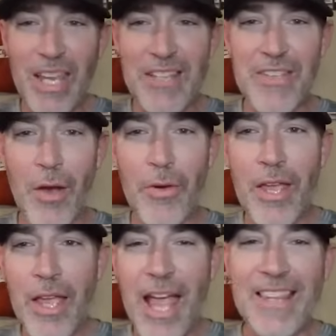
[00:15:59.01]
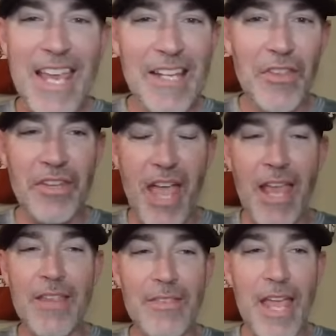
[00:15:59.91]
And so at the end of the
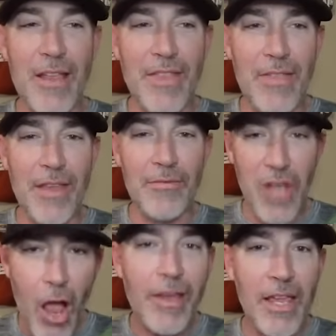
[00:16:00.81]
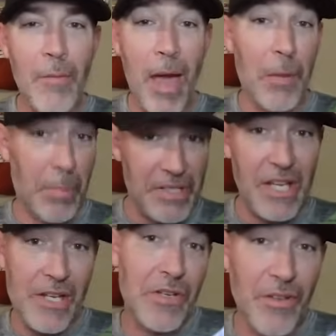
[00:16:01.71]
day, they're talking about a
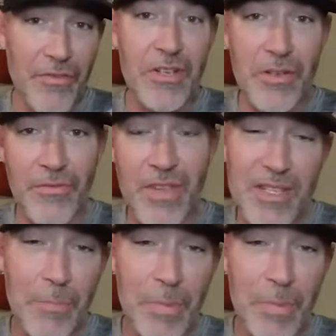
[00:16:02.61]
potential official visit